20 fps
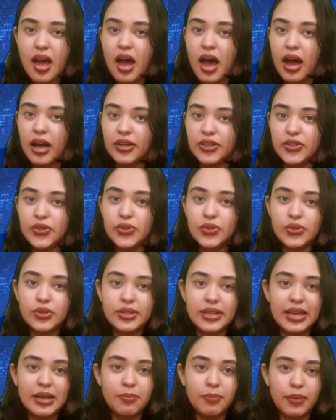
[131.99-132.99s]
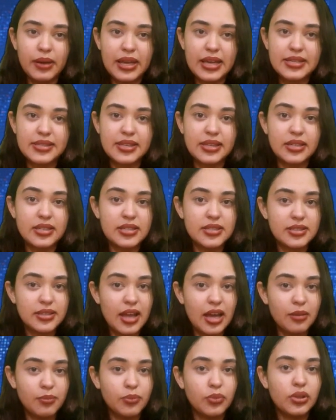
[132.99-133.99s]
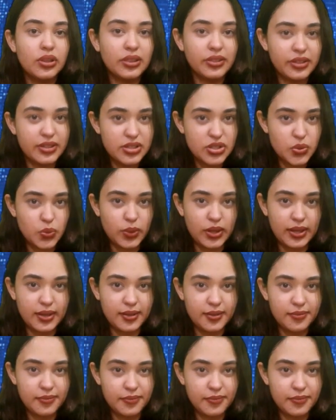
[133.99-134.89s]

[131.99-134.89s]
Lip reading: are due to take place in Istanbul this week.